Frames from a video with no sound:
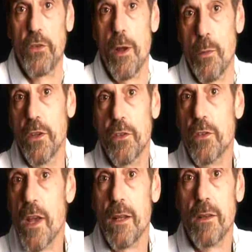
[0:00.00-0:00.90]
When
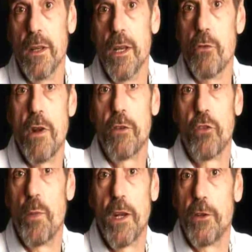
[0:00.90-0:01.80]
someone is dead, a
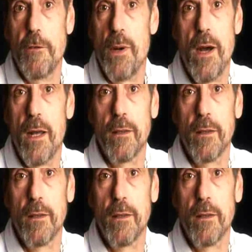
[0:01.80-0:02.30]
retrospective